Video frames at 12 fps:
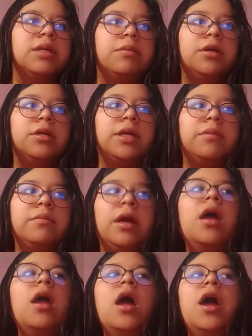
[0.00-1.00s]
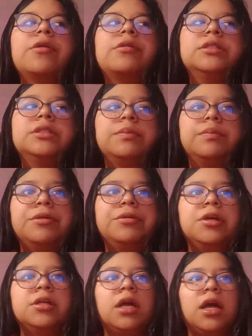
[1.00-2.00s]
among them across the
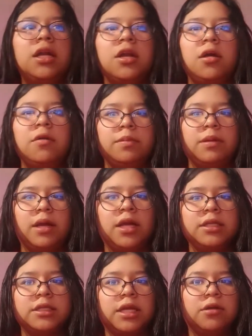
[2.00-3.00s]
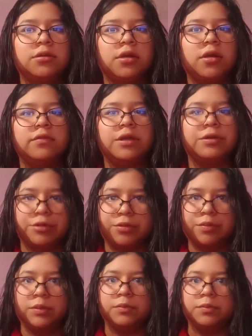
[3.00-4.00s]
period and up and down of the
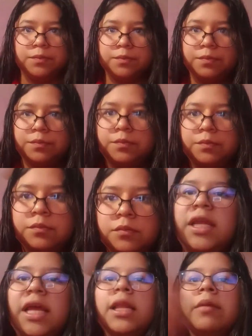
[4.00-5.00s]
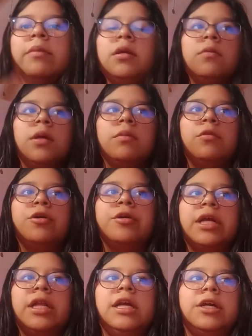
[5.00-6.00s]
group. The element with
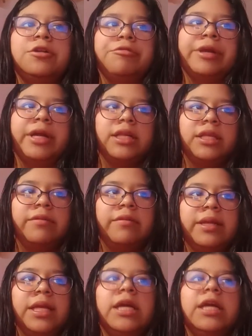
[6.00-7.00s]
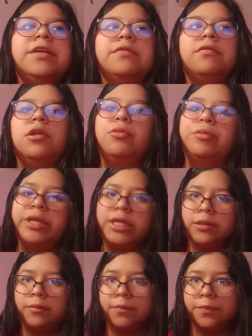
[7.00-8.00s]
more electronegativity is
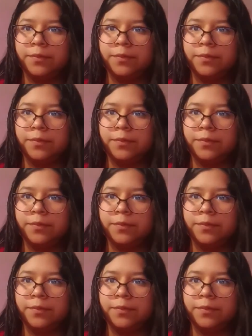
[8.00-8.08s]
fluorine.